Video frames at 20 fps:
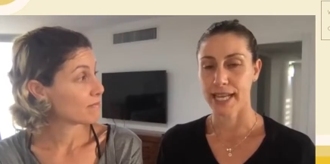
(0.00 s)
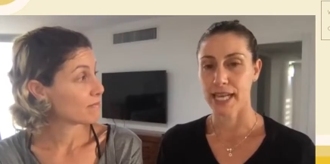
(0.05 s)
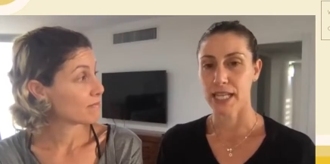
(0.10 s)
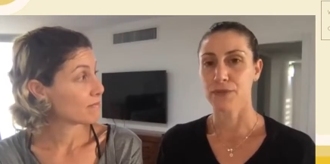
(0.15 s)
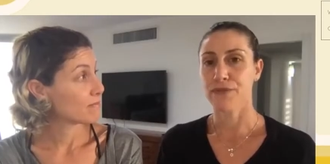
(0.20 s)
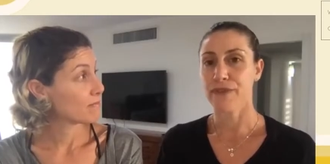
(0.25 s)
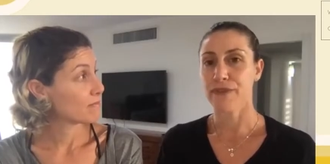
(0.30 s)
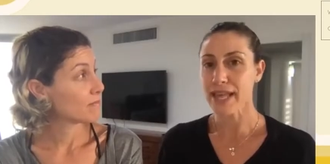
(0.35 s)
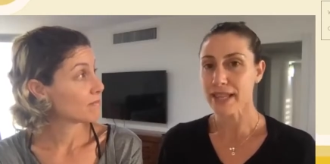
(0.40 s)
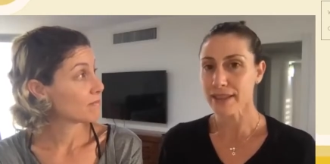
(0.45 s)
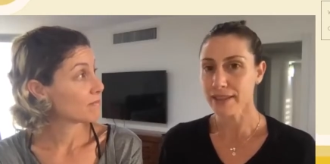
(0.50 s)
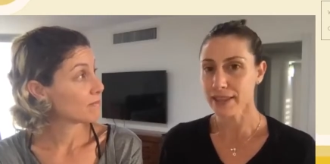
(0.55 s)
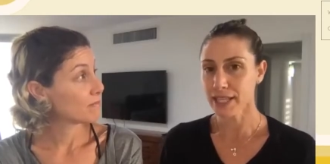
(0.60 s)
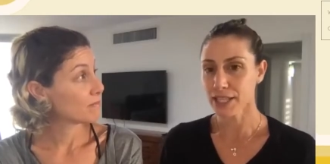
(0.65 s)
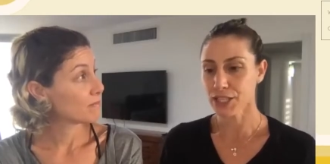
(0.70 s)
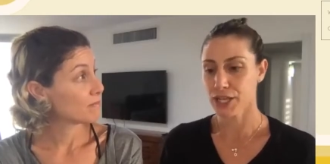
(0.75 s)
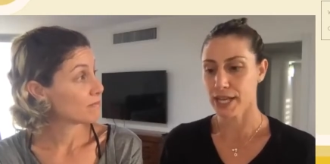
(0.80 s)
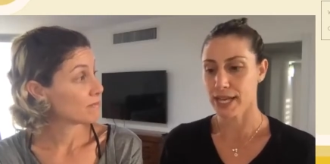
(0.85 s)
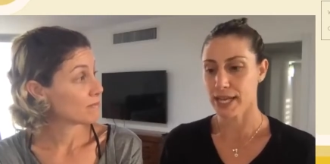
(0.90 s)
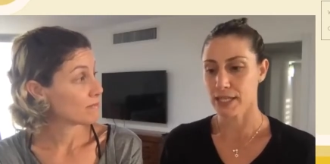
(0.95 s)
Speaker 1: The
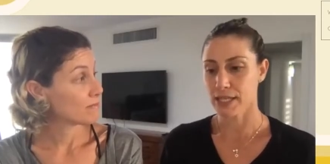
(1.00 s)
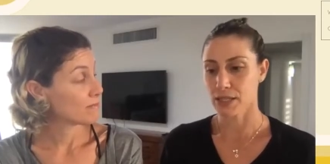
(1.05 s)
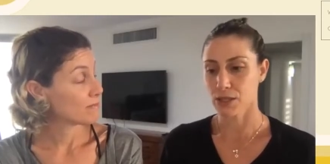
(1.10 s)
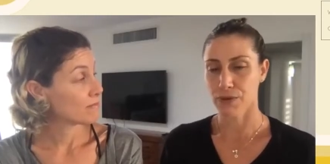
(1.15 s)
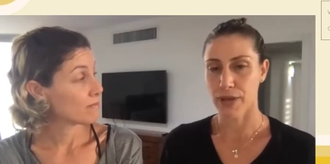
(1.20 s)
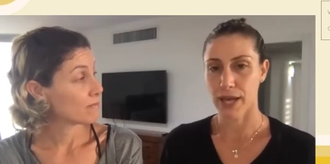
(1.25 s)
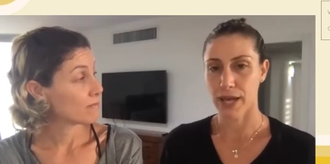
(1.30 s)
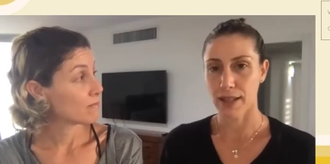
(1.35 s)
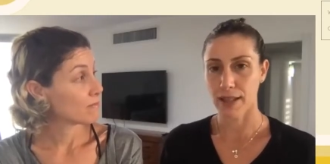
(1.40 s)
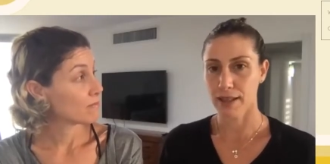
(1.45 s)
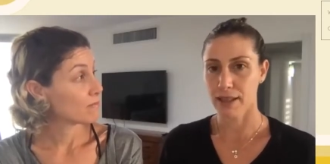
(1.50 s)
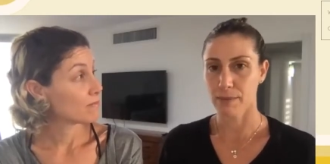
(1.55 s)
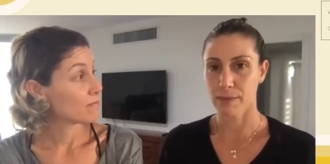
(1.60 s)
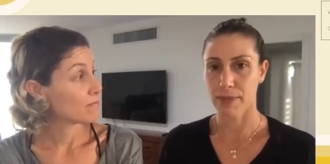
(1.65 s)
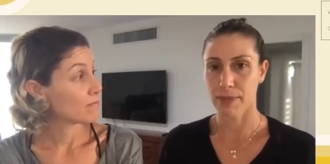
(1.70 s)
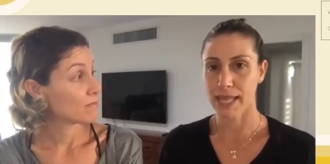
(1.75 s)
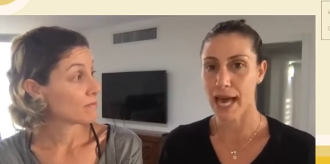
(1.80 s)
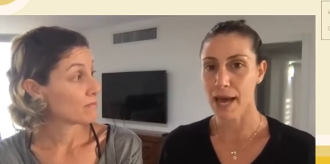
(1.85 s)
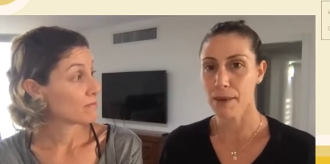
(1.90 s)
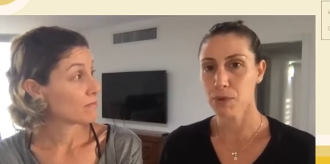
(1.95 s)
advantages of a healthy
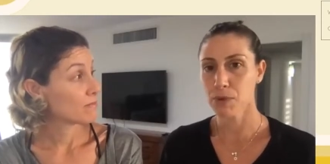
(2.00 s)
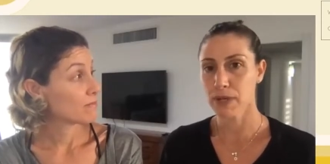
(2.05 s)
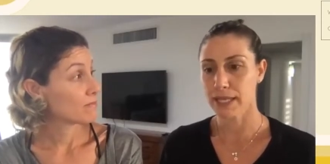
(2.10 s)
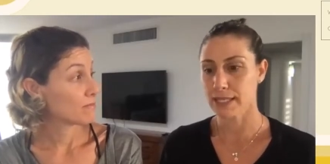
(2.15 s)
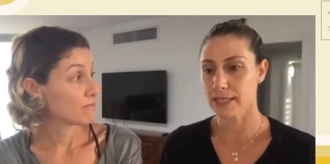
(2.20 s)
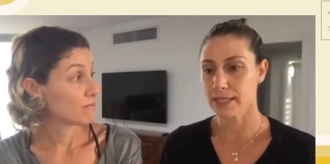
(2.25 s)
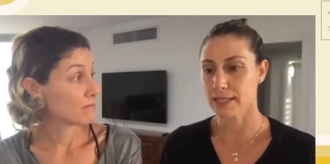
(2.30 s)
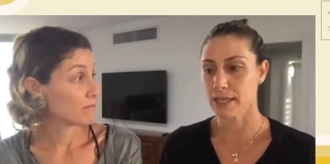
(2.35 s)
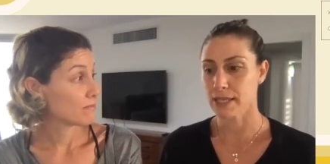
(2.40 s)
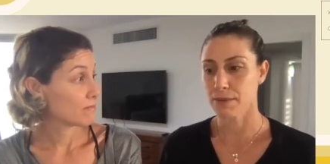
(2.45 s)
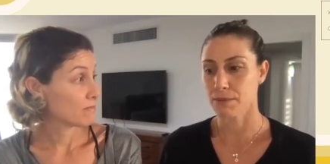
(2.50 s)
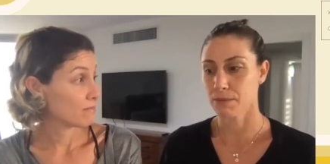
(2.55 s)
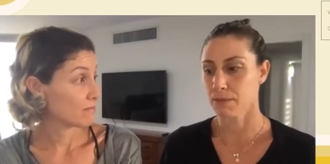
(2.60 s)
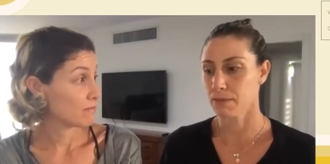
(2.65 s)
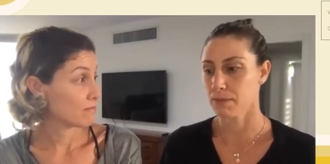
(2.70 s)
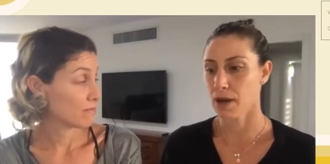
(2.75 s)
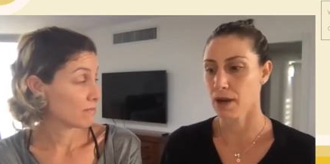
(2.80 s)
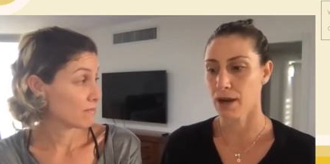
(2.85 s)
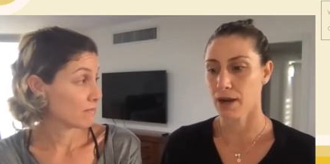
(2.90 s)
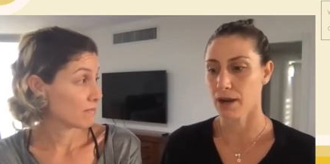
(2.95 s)

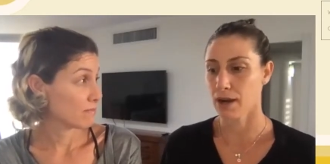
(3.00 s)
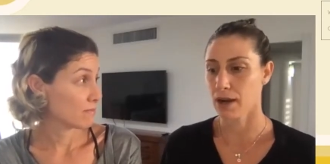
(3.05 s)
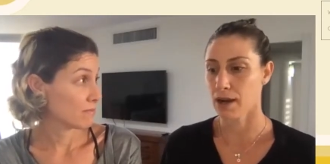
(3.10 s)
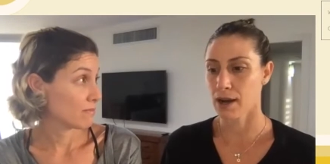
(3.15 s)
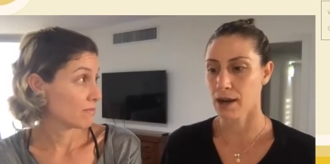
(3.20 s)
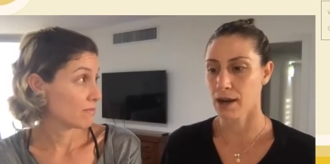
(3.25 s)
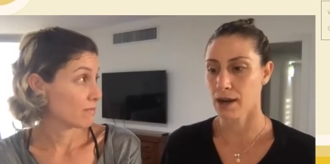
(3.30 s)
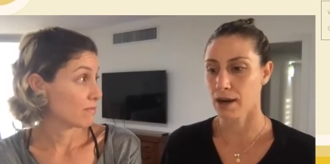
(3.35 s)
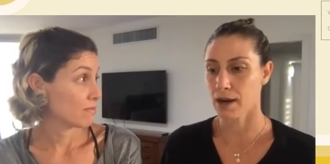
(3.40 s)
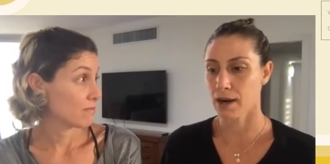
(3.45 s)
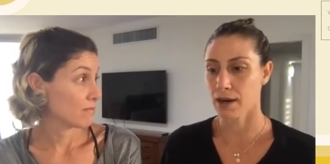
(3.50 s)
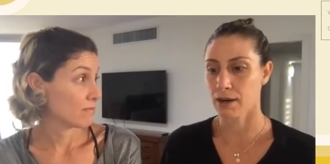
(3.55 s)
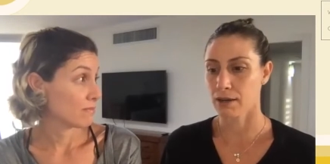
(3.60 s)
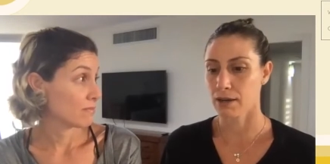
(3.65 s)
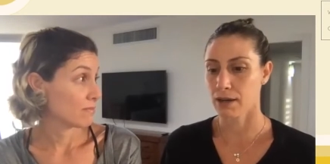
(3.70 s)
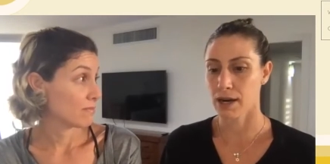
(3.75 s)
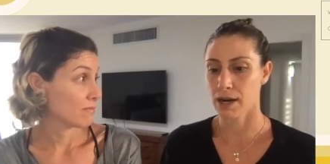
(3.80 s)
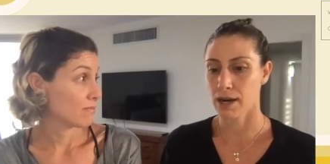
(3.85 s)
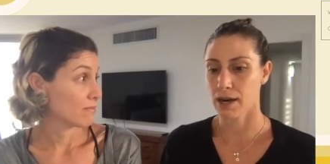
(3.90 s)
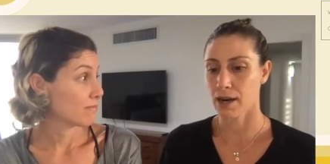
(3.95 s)
metabolism
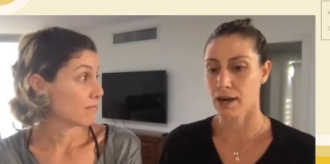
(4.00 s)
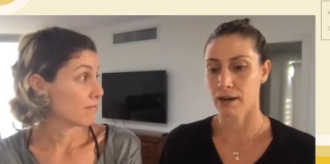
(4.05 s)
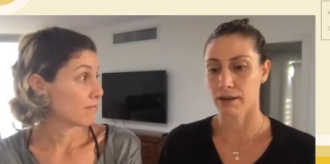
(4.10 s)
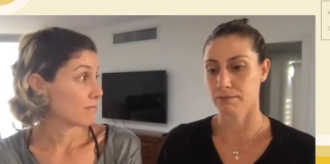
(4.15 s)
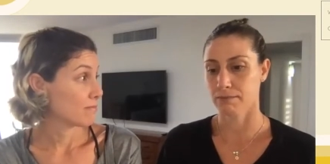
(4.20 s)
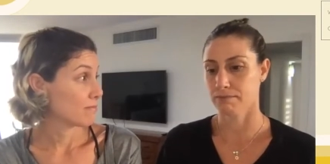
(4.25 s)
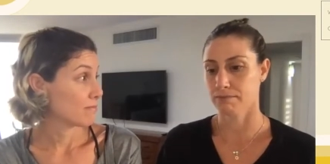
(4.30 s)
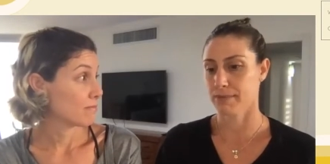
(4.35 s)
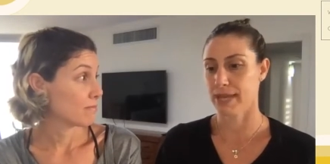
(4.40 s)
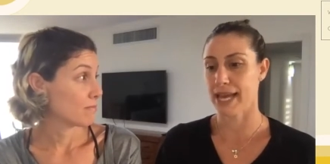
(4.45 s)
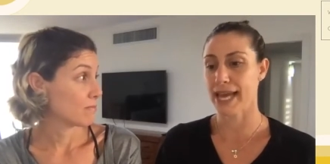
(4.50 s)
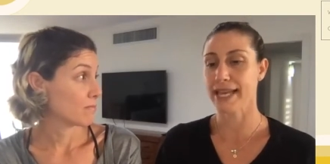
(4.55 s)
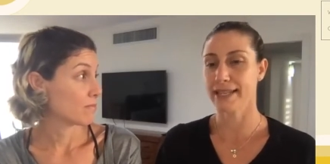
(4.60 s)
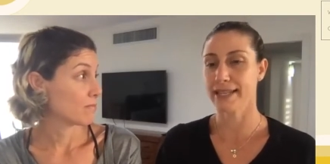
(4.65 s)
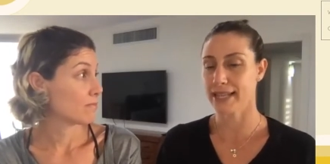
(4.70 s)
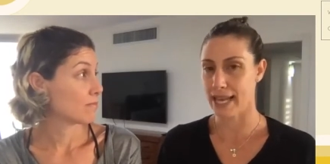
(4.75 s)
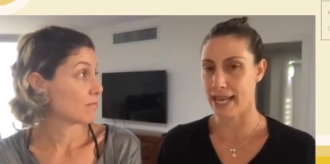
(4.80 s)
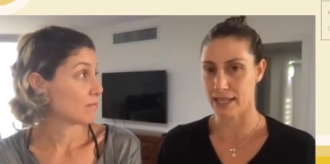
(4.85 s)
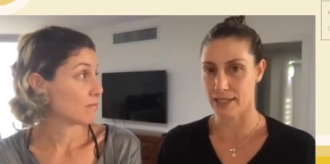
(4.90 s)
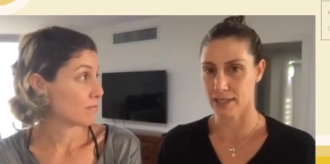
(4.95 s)
are
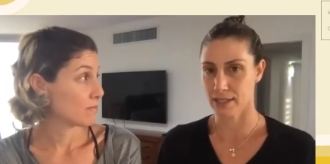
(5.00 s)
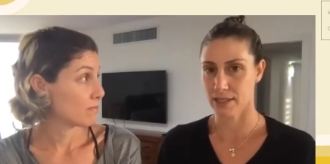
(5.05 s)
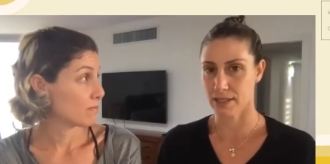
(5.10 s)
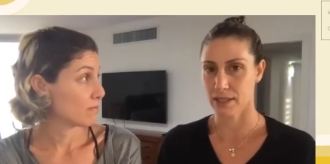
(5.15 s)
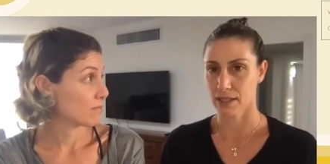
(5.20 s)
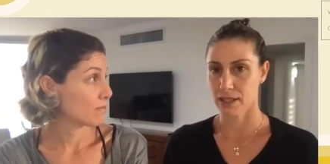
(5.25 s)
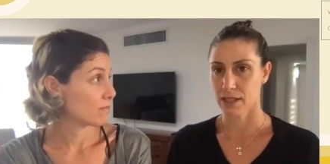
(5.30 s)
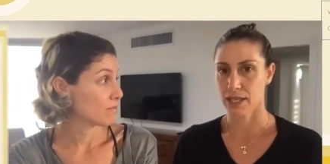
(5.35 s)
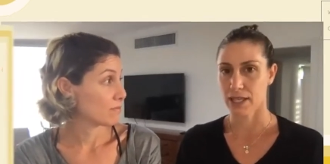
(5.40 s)
endless.